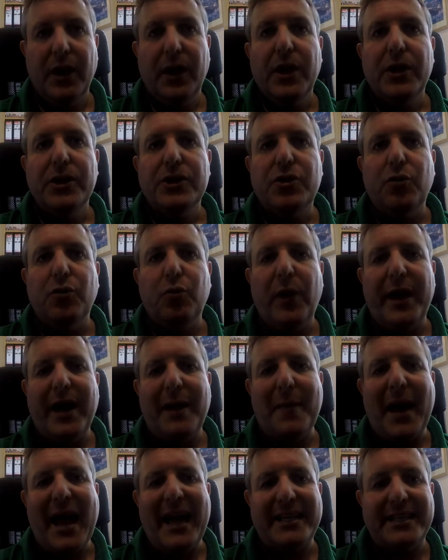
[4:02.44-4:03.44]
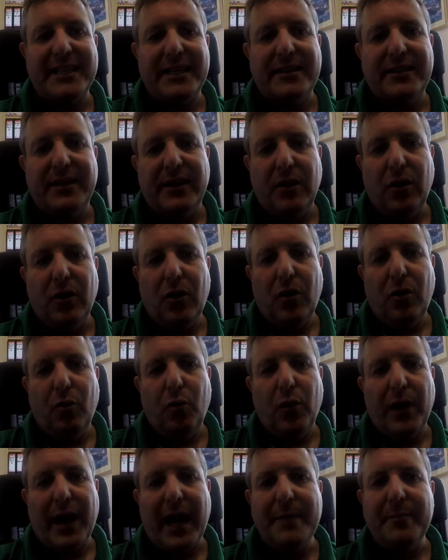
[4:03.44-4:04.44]
So when I'm asked
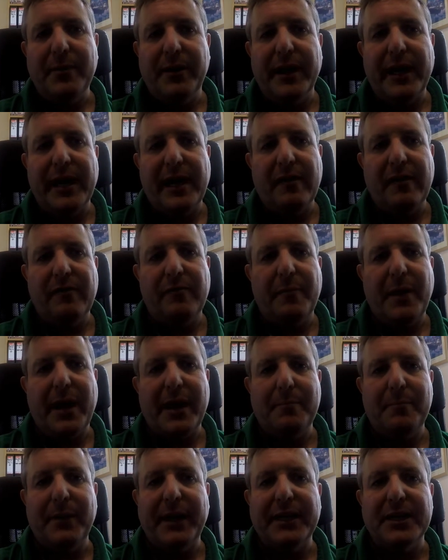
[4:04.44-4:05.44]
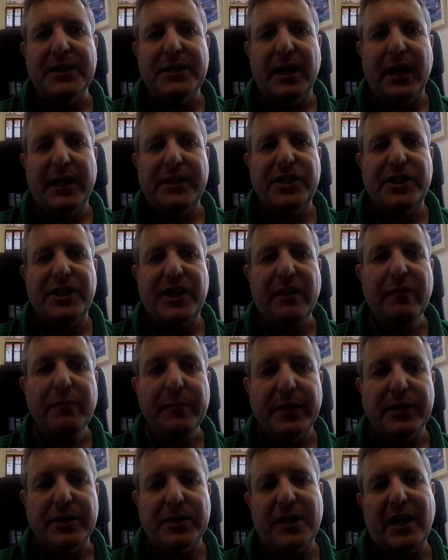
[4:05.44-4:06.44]
what I believe my biggest
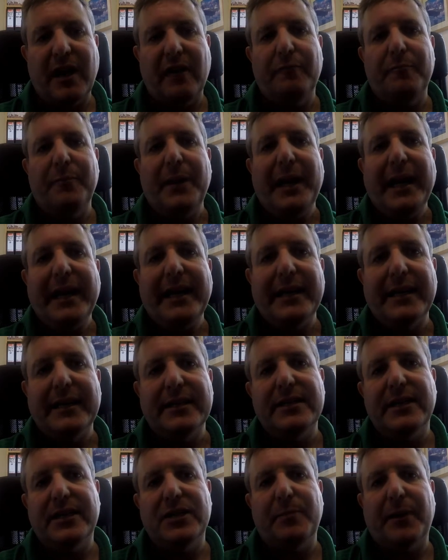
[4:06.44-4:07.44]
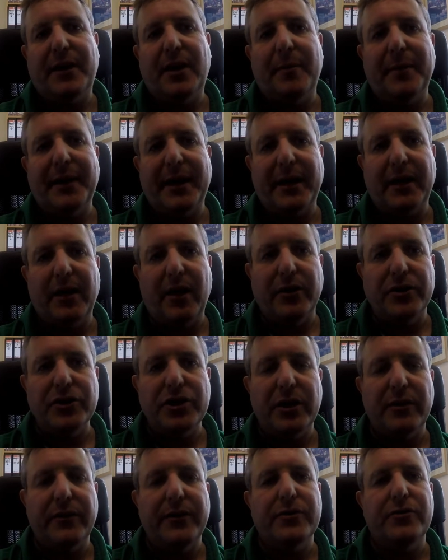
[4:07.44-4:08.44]
achievements have been since becoming a
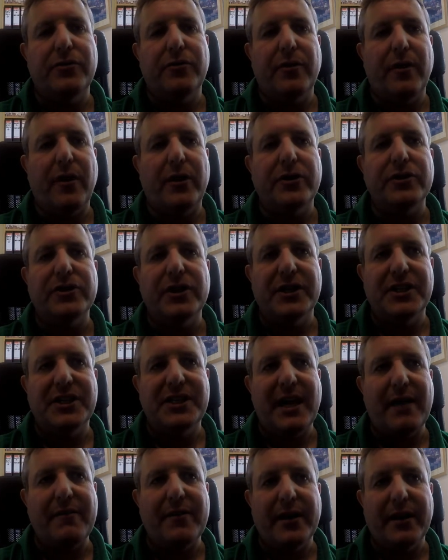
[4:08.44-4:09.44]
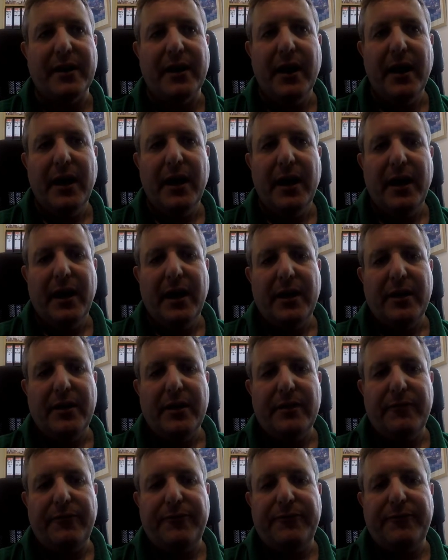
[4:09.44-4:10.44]
councillor in 2007,
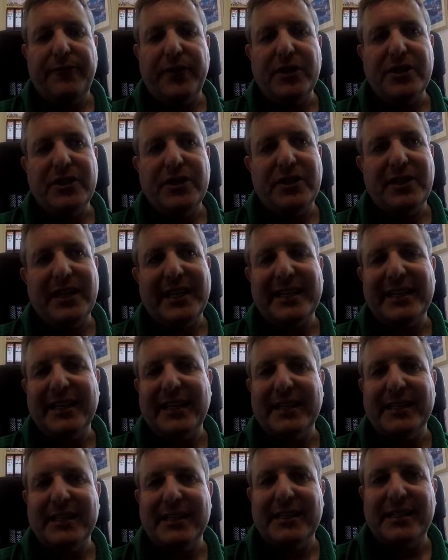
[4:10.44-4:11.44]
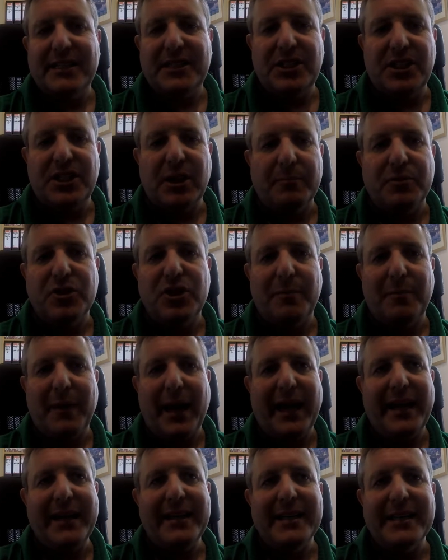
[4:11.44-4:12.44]
the first thing that jumps to
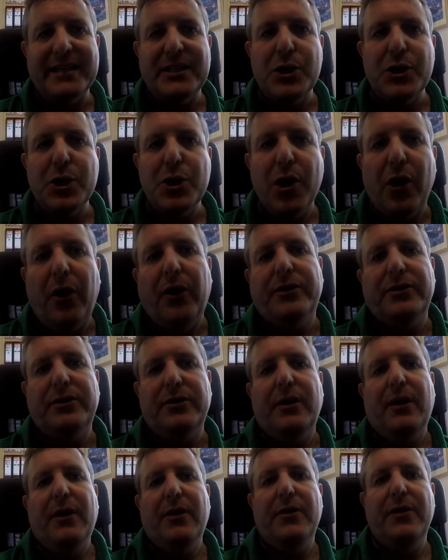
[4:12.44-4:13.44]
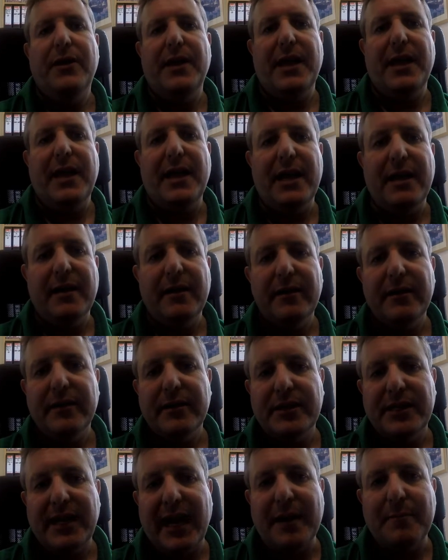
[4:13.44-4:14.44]
mind is not the
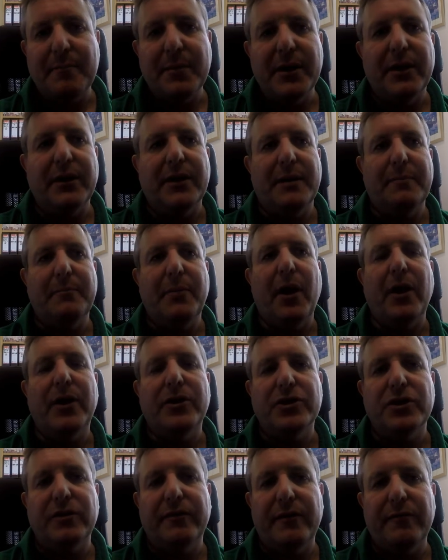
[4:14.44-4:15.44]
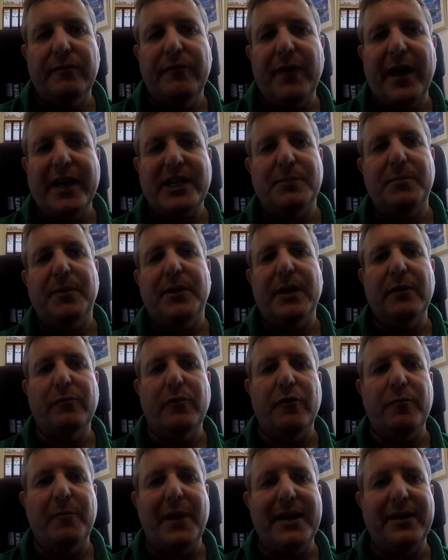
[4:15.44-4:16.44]
£10 million of investment that
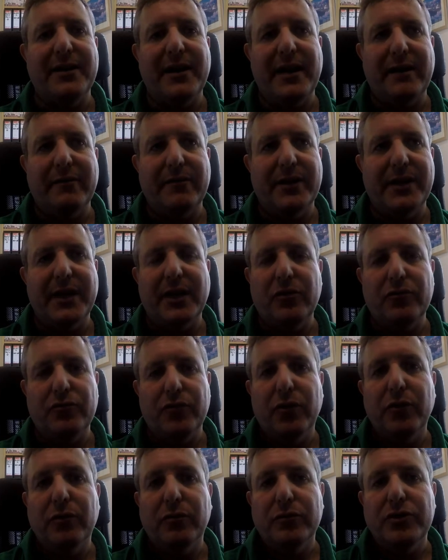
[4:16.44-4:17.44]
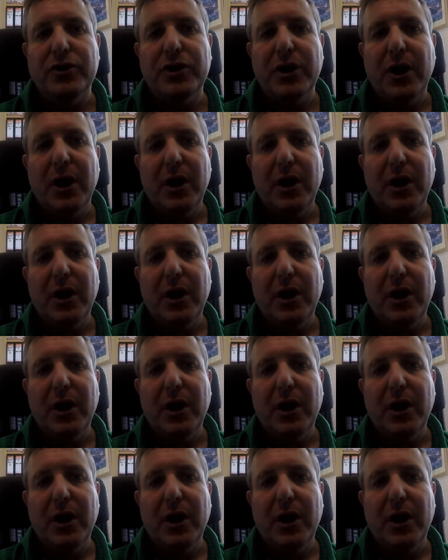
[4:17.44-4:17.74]
we've made in Avondale roads,